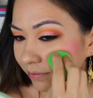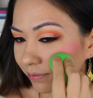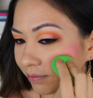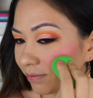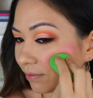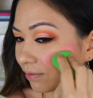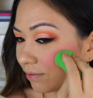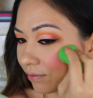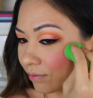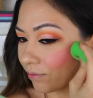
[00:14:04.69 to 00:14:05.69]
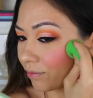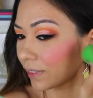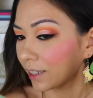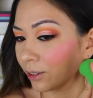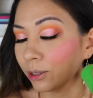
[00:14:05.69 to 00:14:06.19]

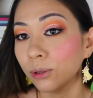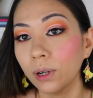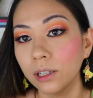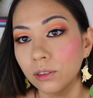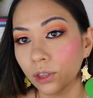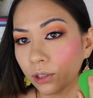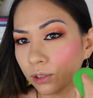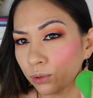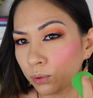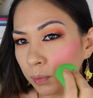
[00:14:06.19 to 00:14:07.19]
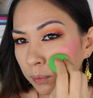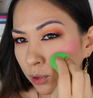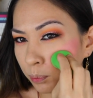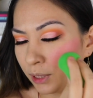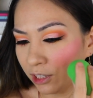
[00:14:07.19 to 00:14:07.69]
I don't know, I thought this would be
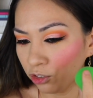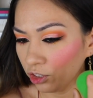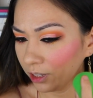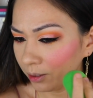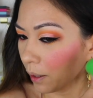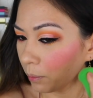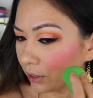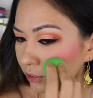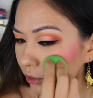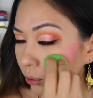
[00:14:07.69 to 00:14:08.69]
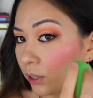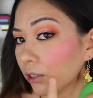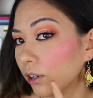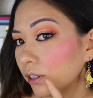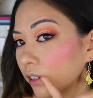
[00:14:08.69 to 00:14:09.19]
more peachy, but it's going
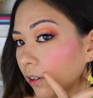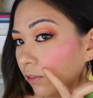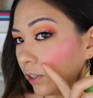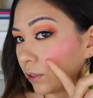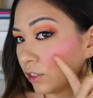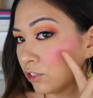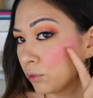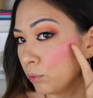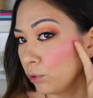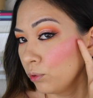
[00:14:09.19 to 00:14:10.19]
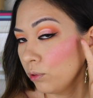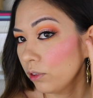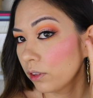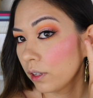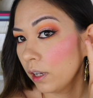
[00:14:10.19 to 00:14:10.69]
on very
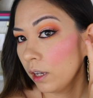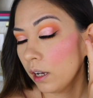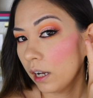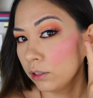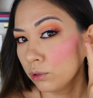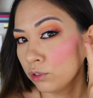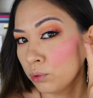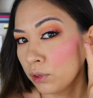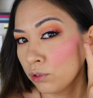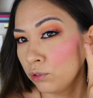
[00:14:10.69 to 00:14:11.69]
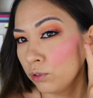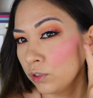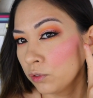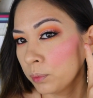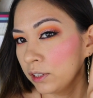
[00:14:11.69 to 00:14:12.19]
smooth. I noticed with the
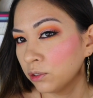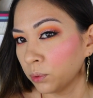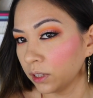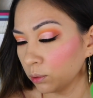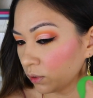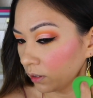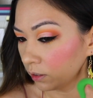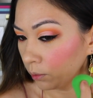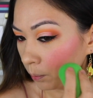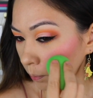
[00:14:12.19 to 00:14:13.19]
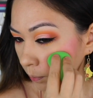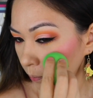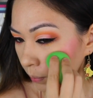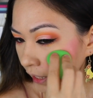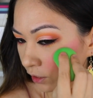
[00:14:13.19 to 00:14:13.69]
Juvia's Place one, it was a little
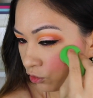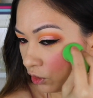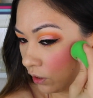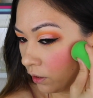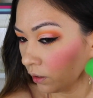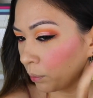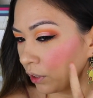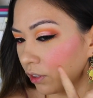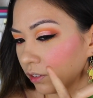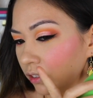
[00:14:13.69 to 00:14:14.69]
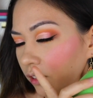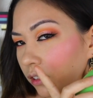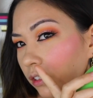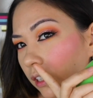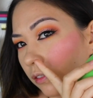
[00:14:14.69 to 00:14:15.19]
patchy, but this
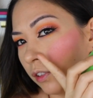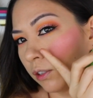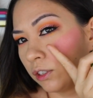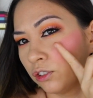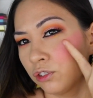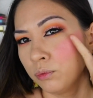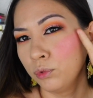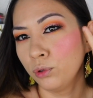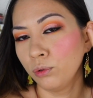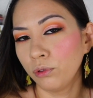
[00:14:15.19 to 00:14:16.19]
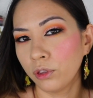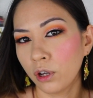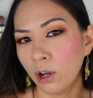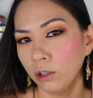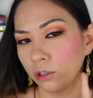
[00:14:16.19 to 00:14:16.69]
is like a very smooth
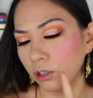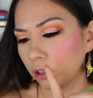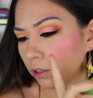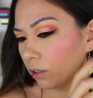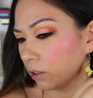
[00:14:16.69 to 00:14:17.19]
color.